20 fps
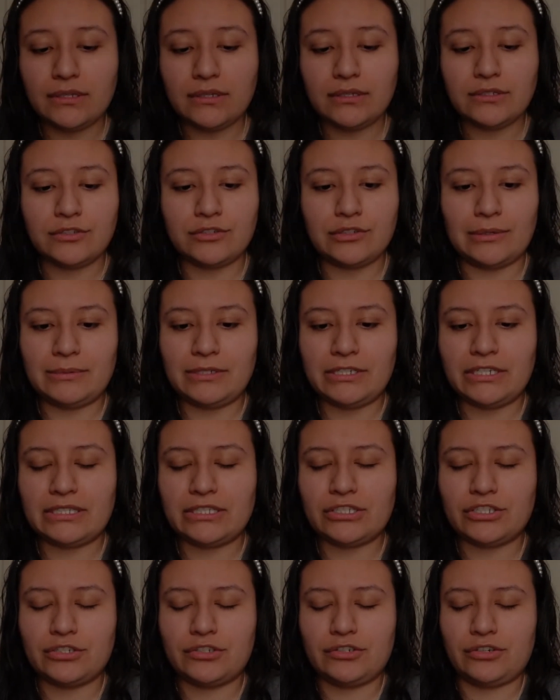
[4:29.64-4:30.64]
So I'm gonna
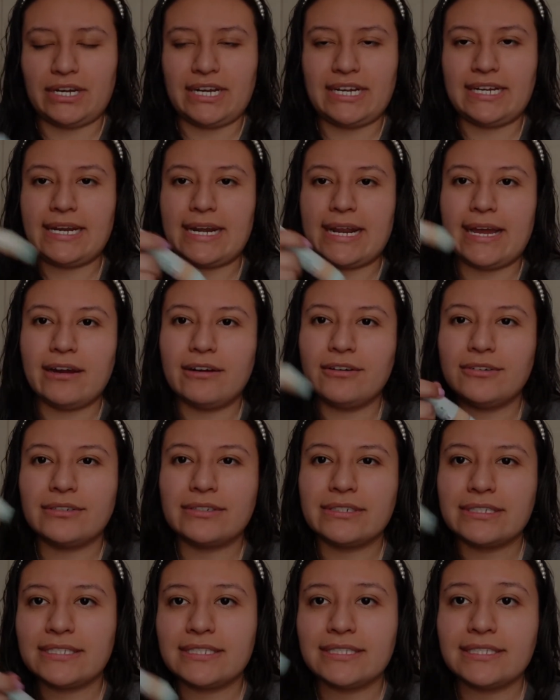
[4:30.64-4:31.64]
try it out,
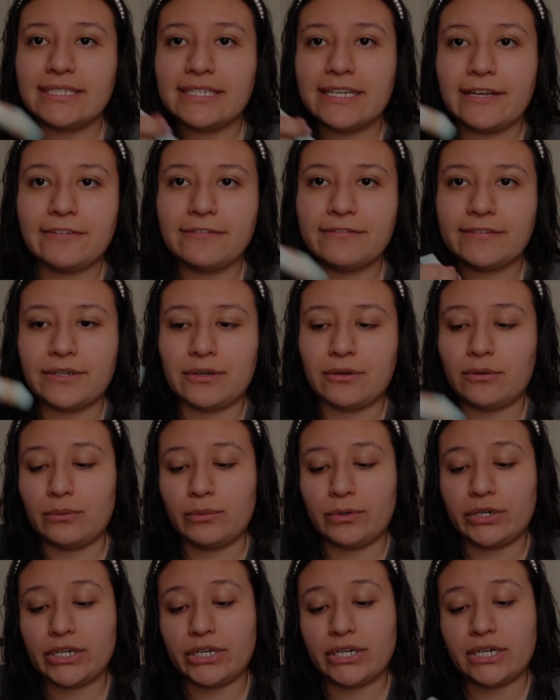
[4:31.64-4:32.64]
see if it'll
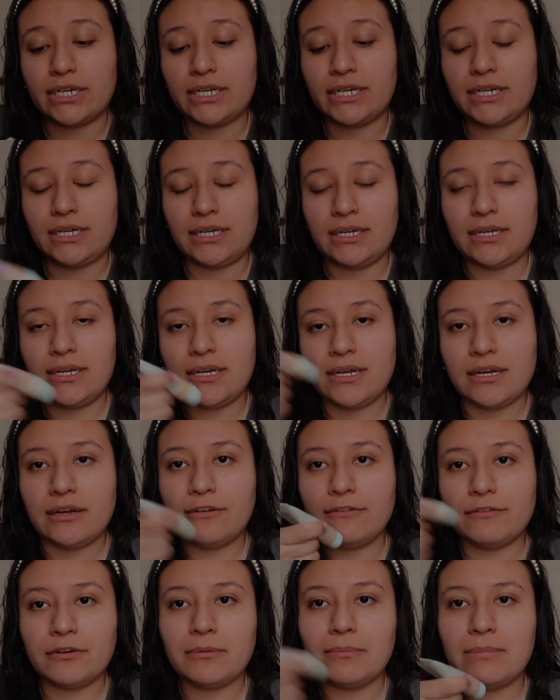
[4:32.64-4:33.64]
work
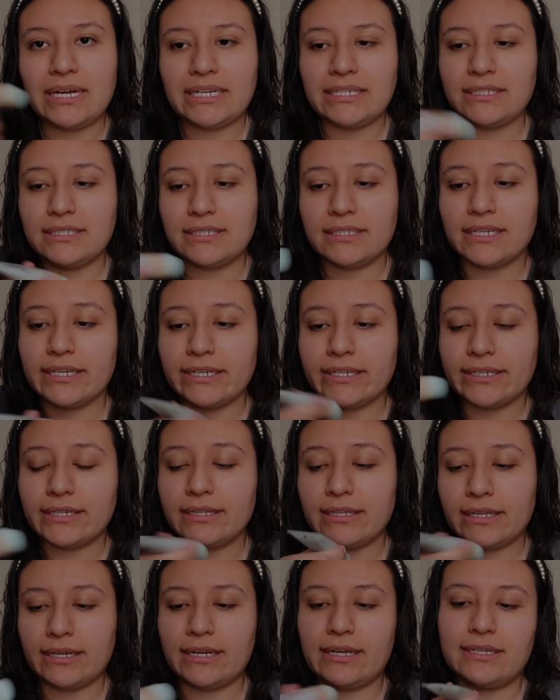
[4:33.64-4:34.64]
for my skin.
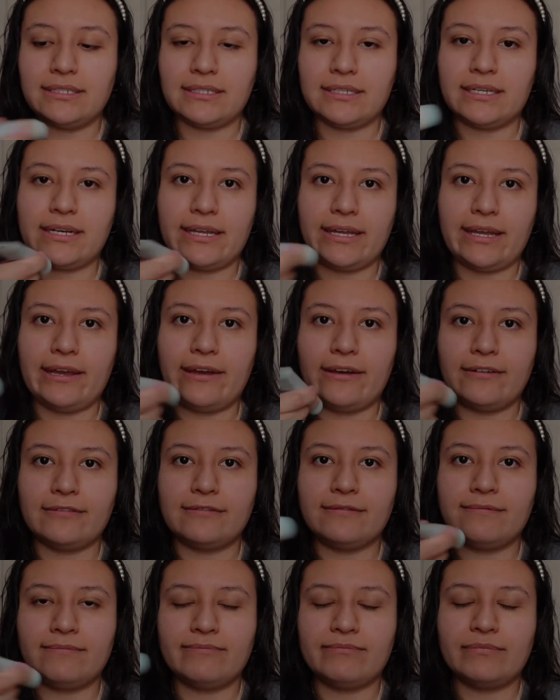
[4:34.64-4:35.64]
Like I said, I have
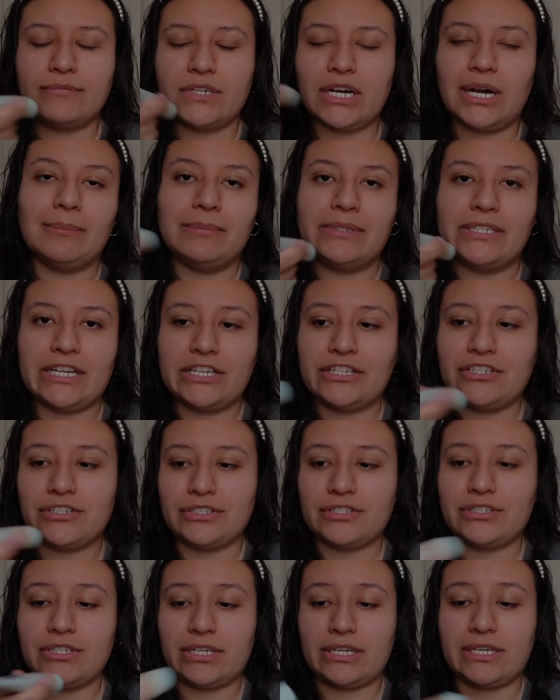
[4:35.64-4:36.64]

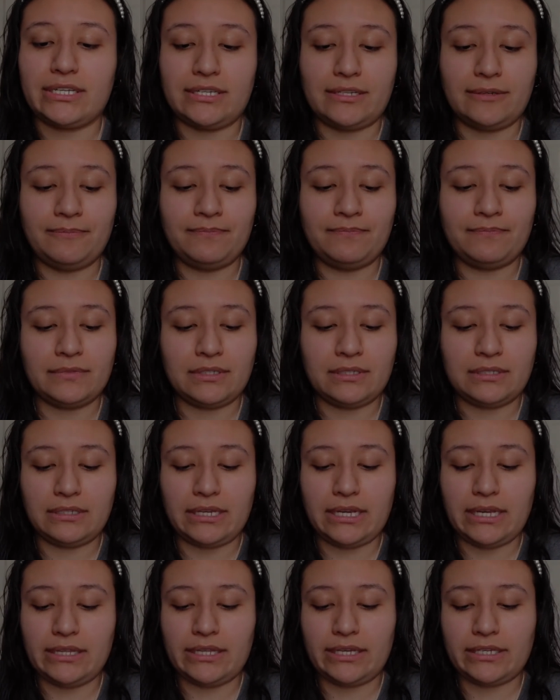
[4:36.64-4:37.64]
combination skin.
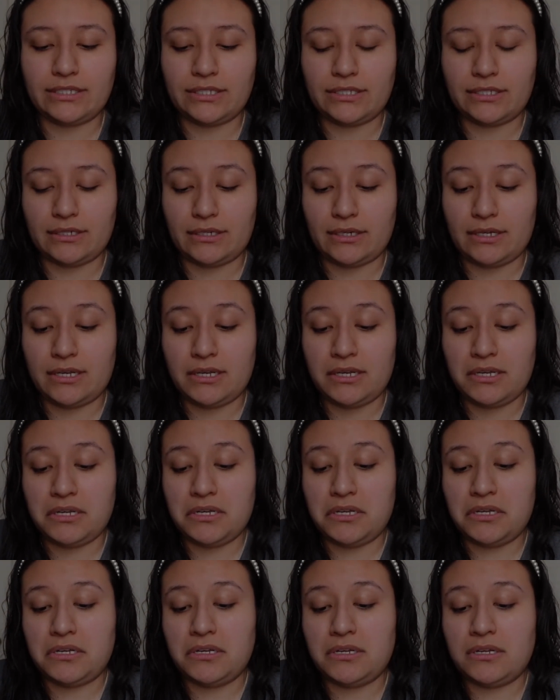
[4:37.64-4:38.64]
I like to
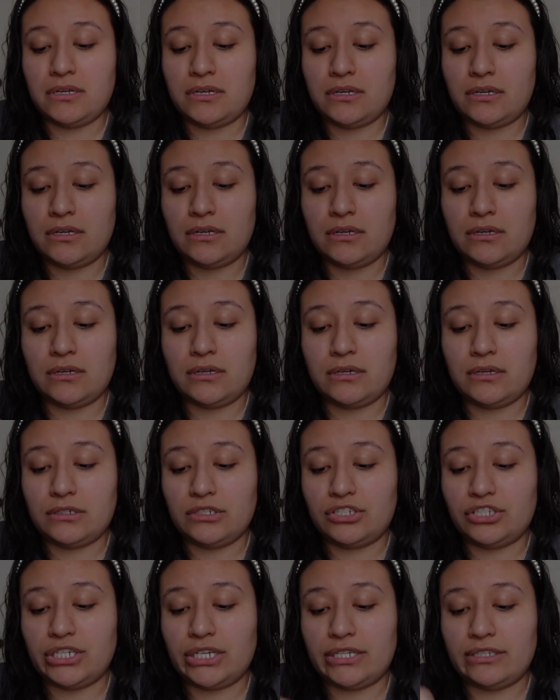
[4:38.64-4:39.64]

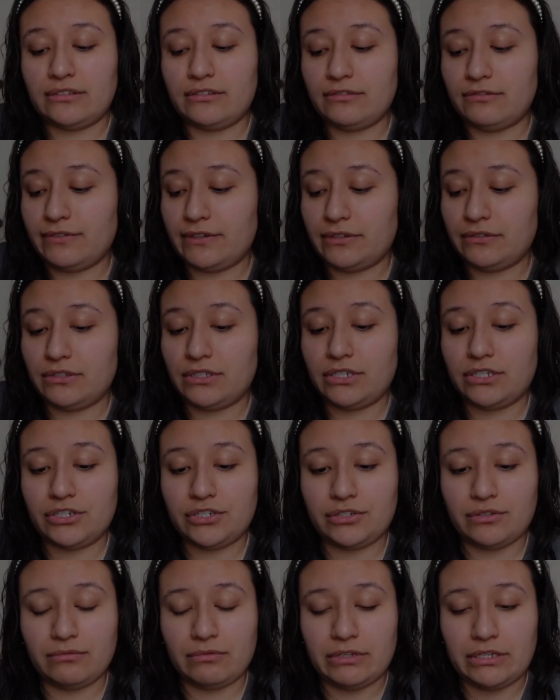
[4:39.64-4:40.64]
shake the
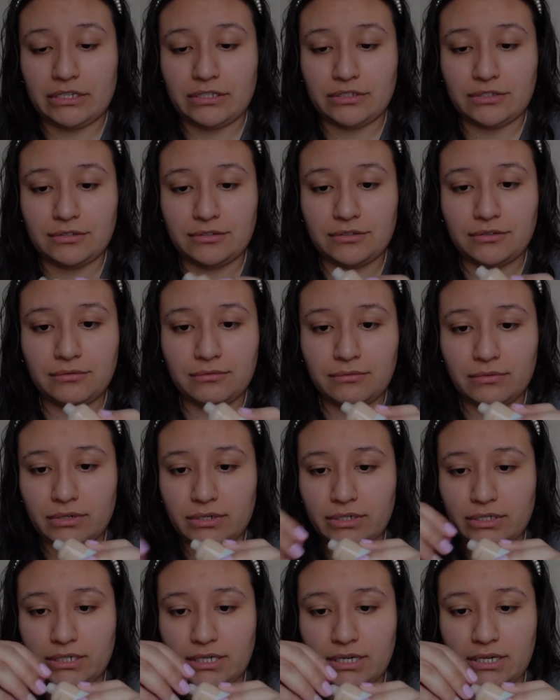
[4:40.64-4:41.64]
foundation when it's a new
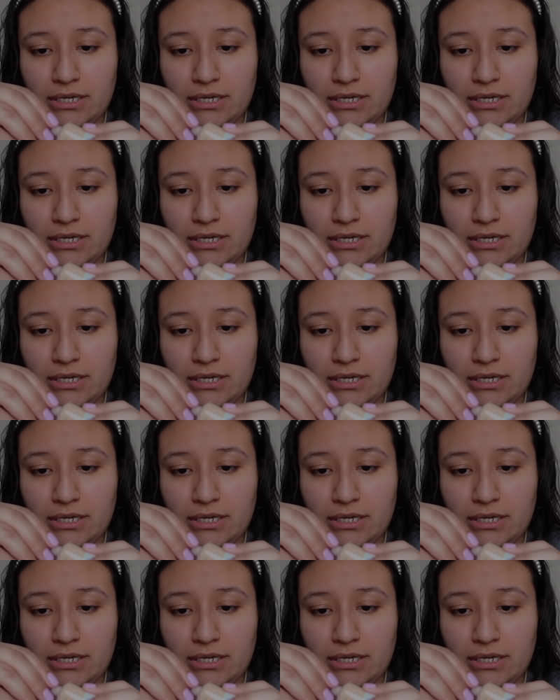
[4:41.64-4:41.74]
one.